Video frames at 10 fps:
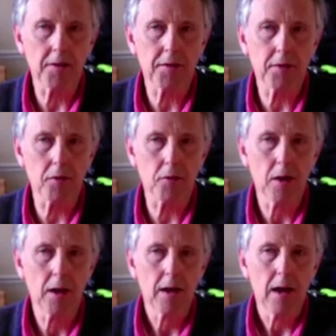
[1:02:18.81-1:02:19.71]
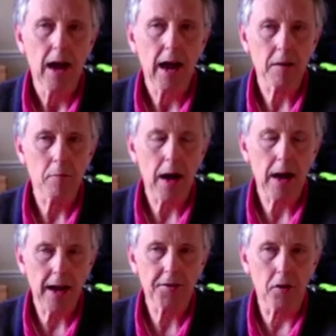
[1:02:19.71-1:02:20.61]
to hang my
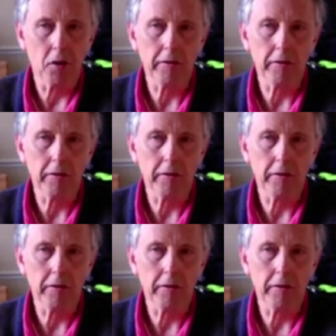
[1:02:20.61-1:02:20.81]
hat on.